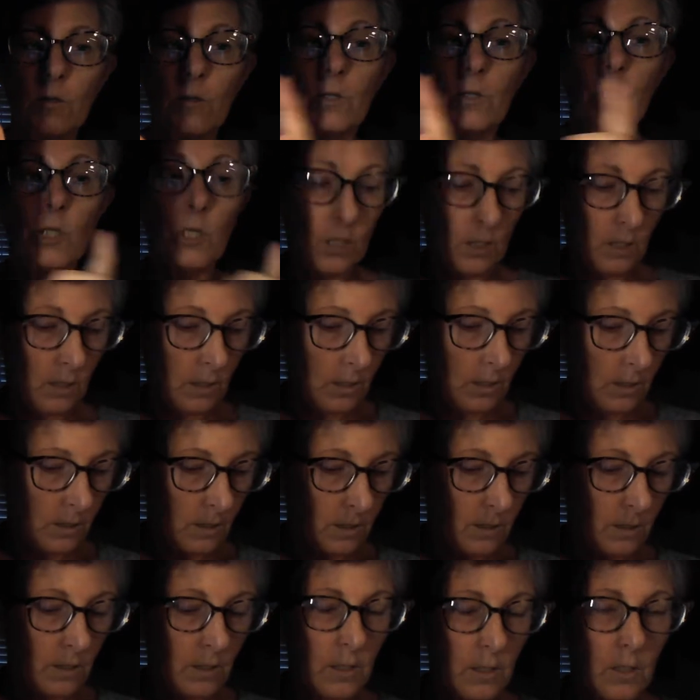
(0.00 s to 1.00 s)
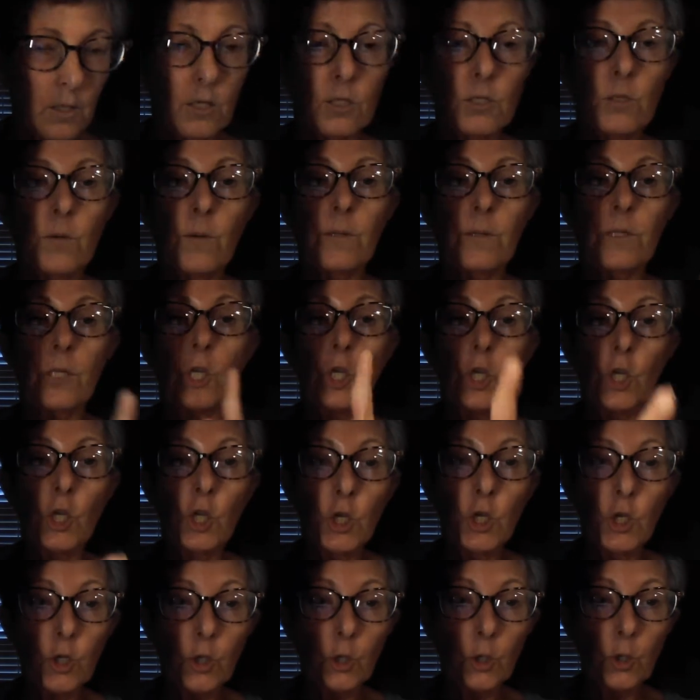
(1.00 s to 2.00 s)
So it's, so it's
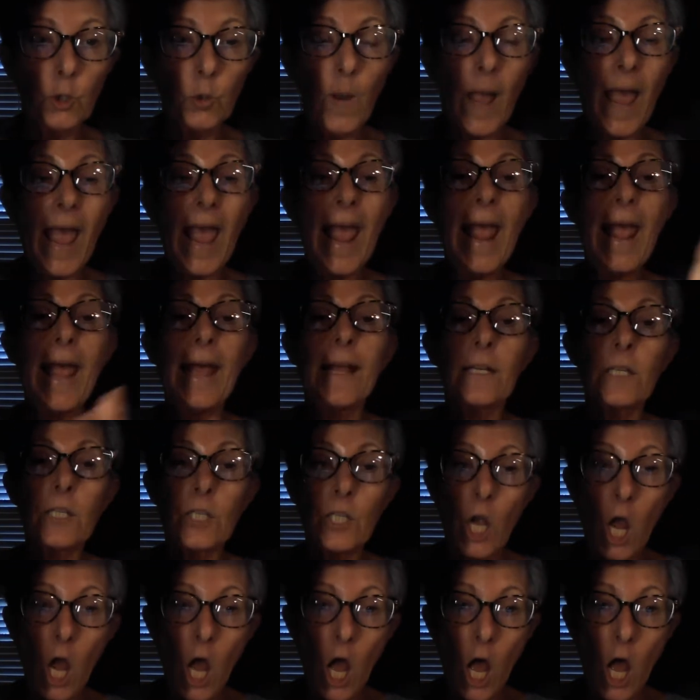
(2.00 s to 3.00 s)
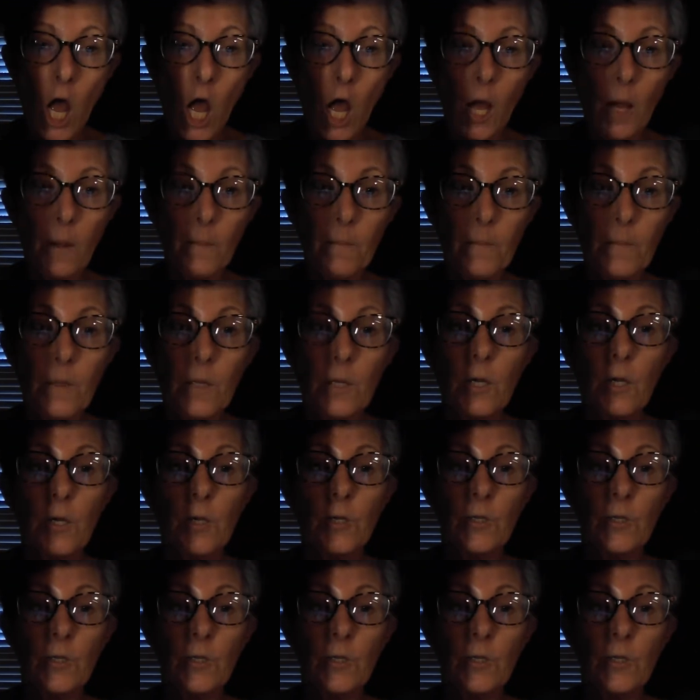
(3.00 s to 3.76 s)
you and Tom.